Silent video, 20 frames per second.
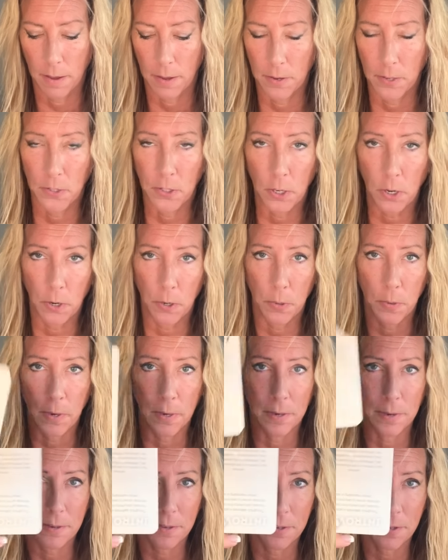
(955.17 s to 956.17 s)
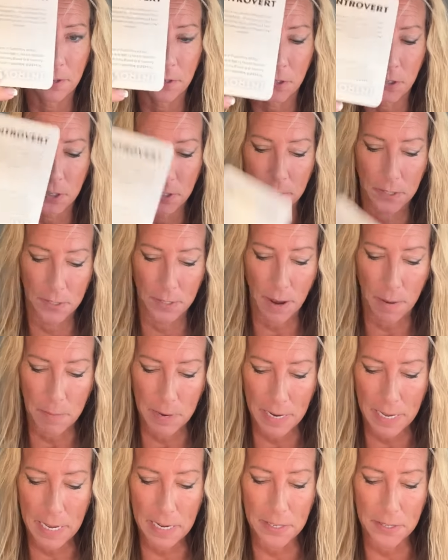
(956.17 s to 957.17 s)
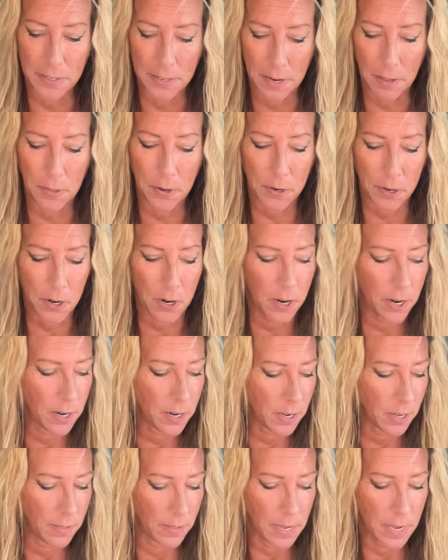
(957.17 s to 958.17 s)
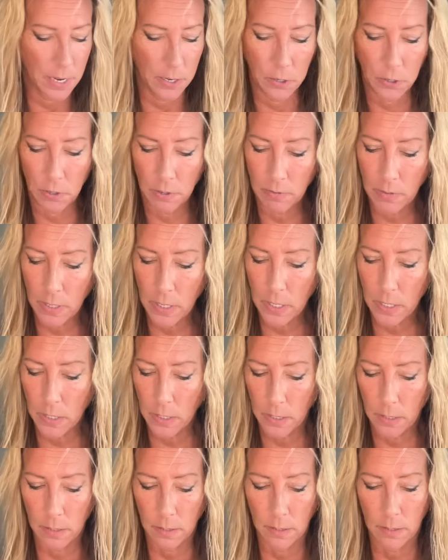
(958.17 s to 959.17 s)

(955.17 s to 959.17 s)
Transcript: So I'm going to get another card on the introvert